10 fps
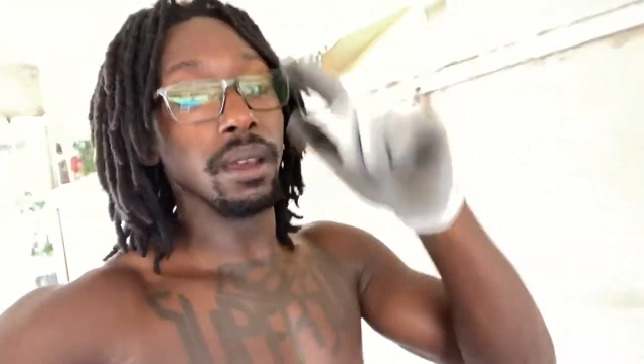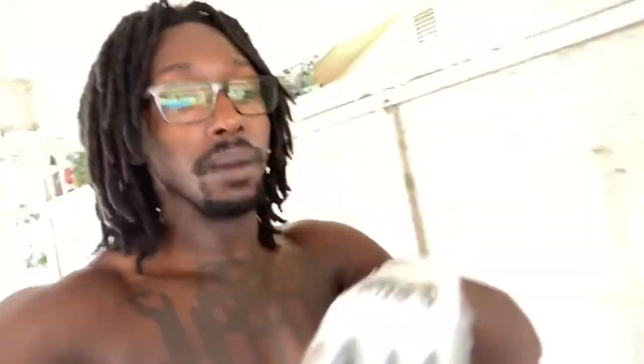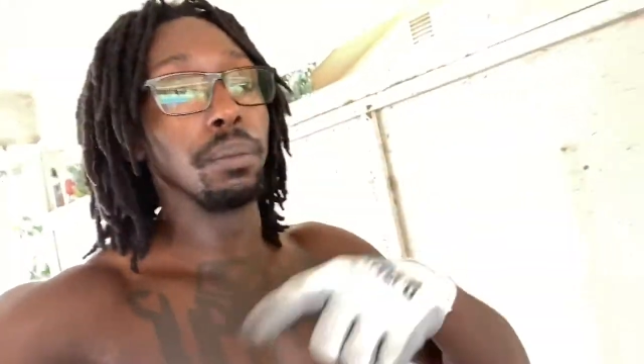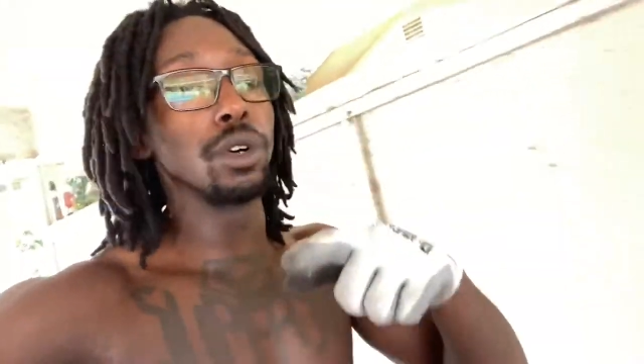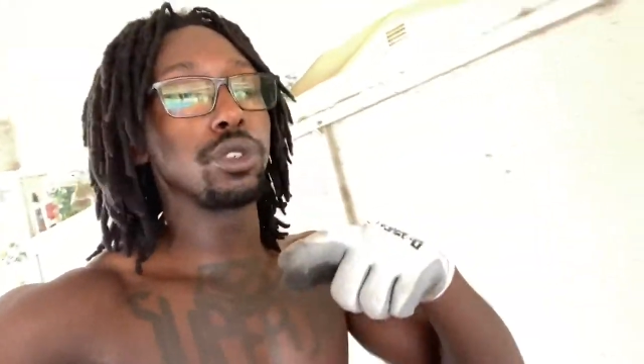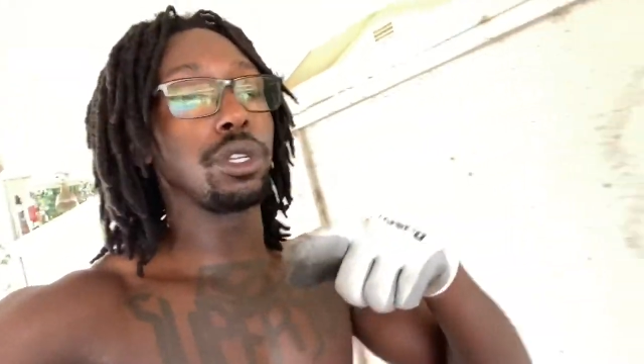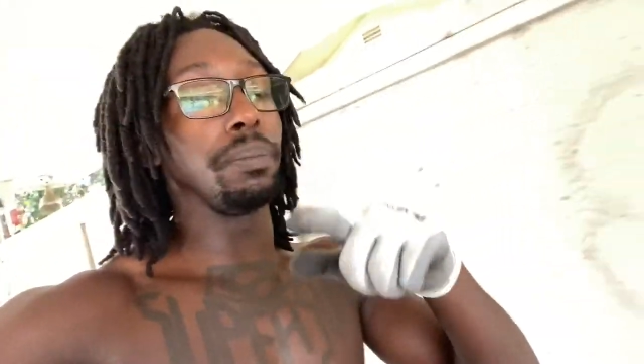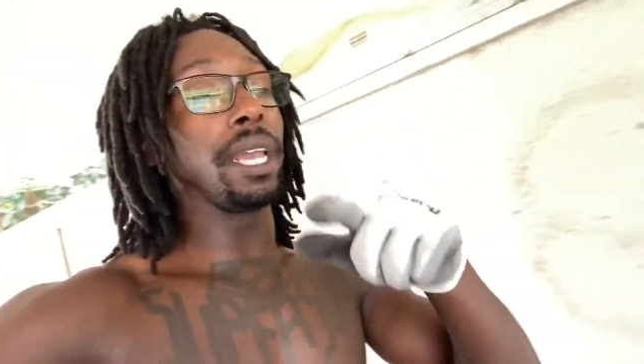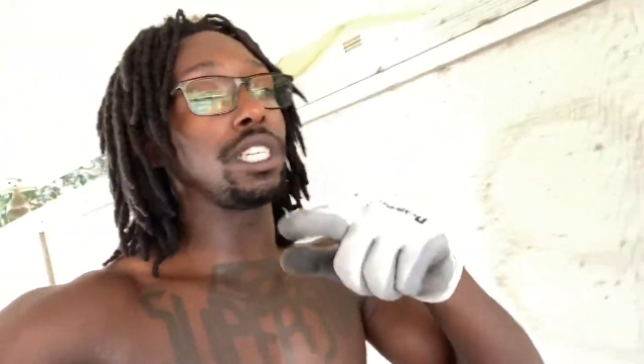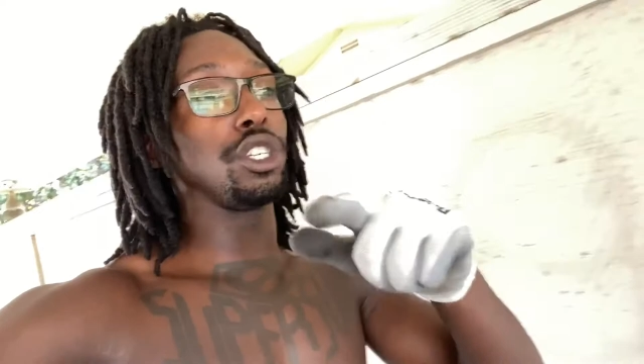Most,
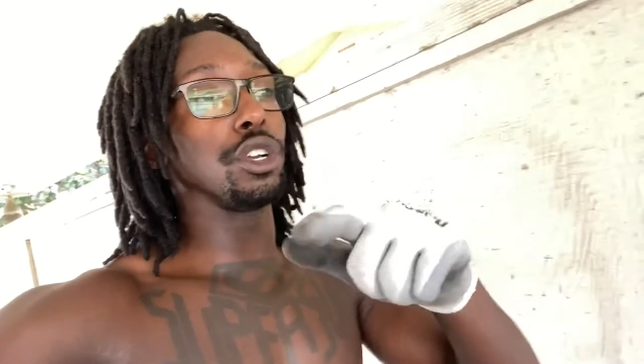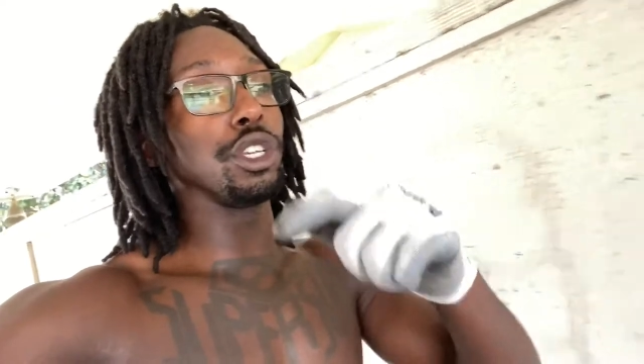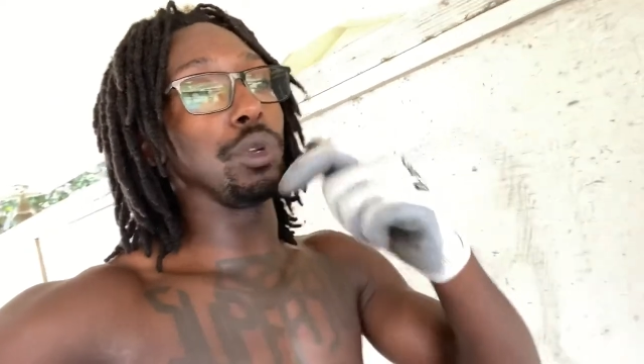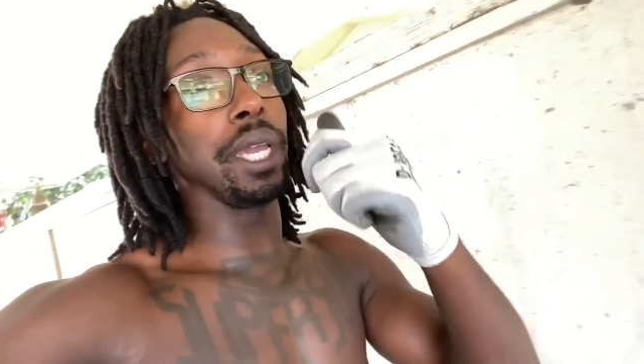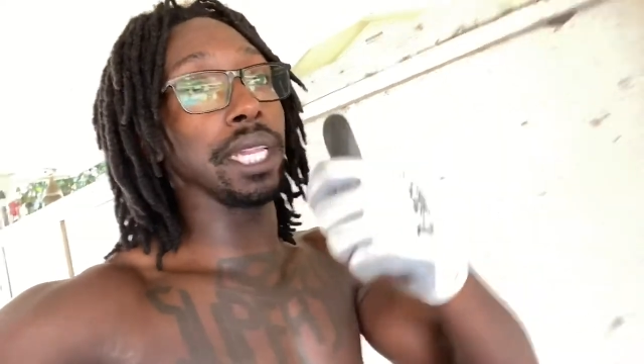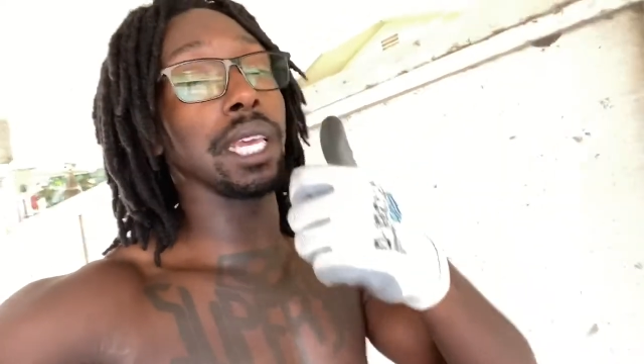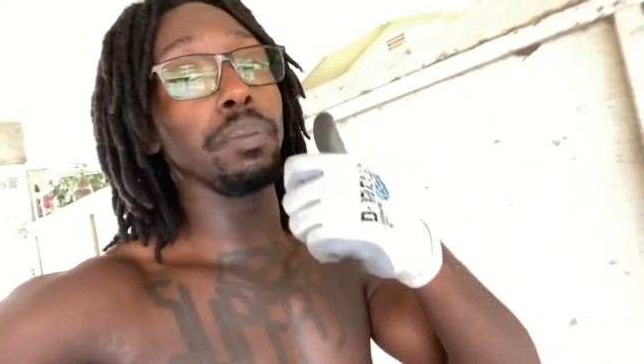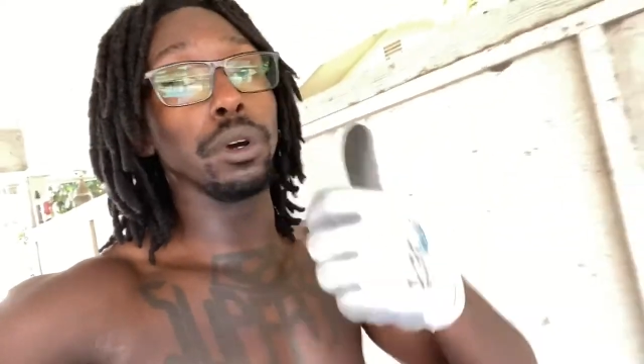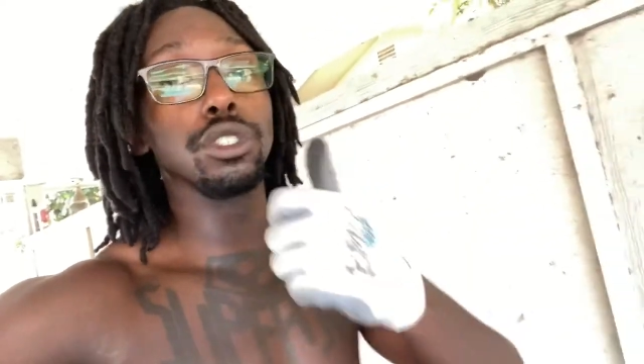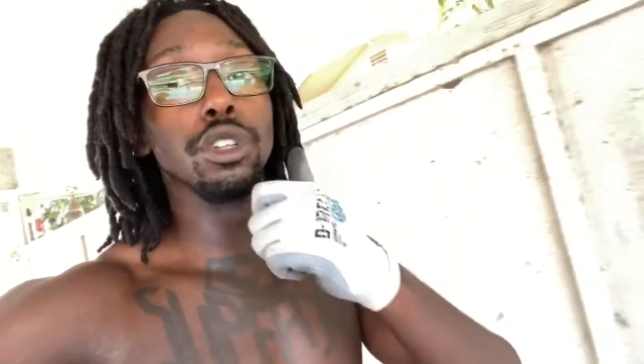make sure you hit that
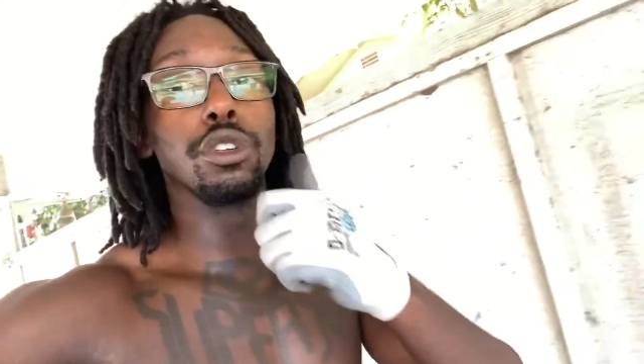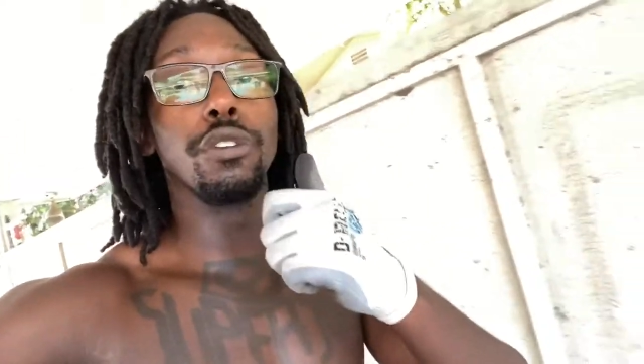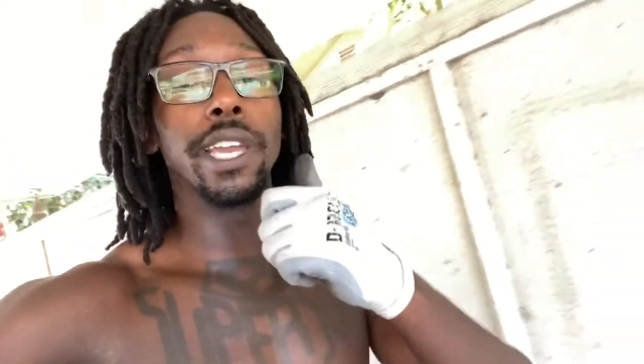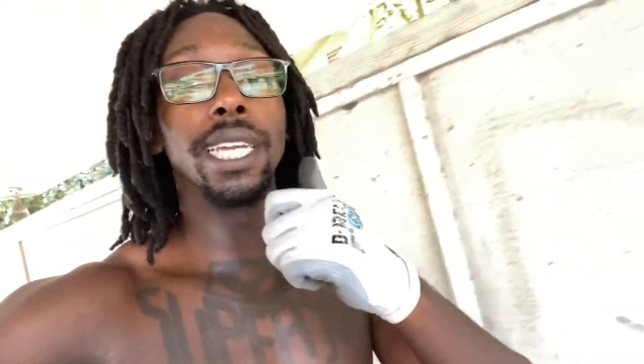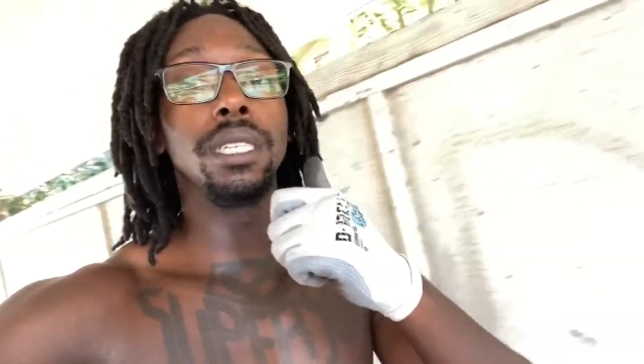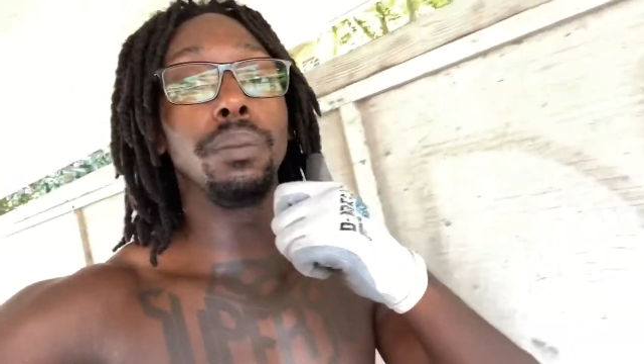post notification